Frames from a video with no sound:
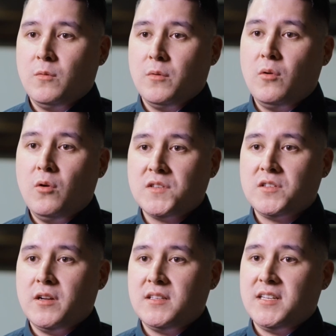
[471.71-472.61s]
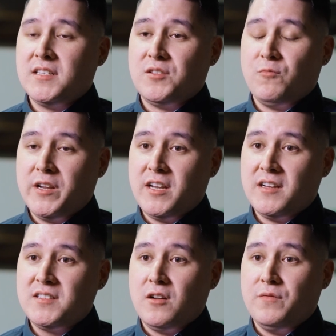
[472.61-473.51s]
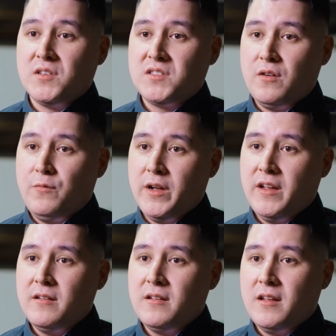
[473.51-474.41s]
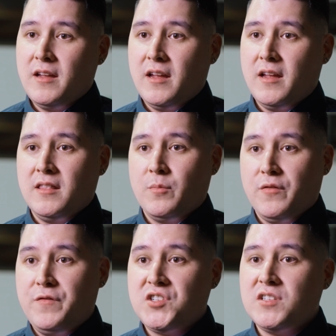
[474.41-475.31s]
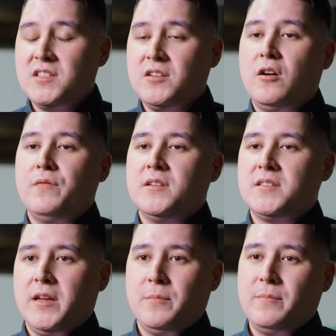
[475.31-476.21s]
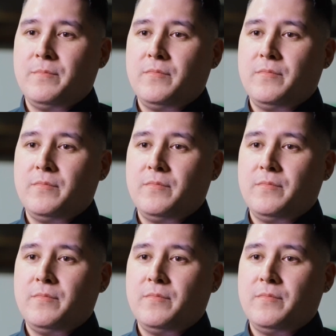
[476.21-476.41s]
we will also assess the readiness of your software and the proficiency of your team.